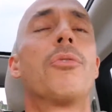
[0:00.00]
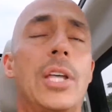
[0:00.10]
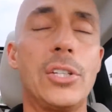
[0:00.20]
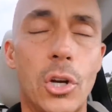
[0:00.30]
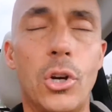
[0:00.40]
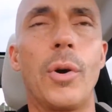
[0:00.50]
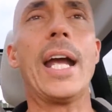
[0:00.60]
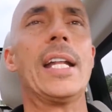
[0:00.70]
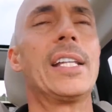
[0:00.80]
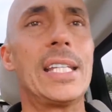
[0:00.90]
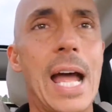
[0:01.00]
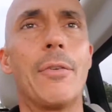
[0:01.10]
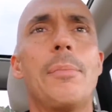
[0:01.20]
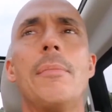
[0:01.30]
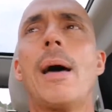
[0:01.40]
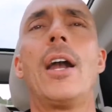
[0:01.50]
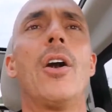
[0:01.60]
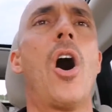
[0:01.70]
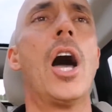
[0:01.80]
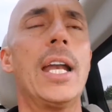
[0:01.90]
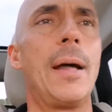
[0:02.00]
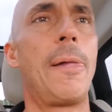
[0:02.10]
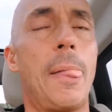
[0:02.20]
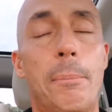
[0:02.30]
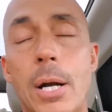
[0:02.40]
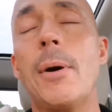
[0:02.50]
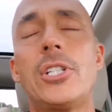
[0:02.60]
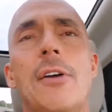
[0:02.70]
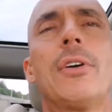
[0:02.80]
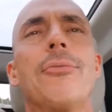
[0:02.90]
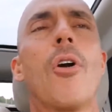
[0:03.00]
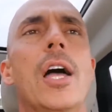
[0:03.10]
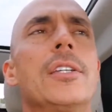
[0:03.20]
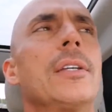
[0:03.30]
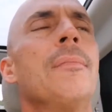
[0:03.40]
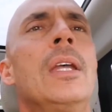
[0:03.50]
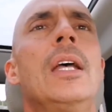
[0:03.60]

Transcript: Things are great. It's never been better on pretty much every front.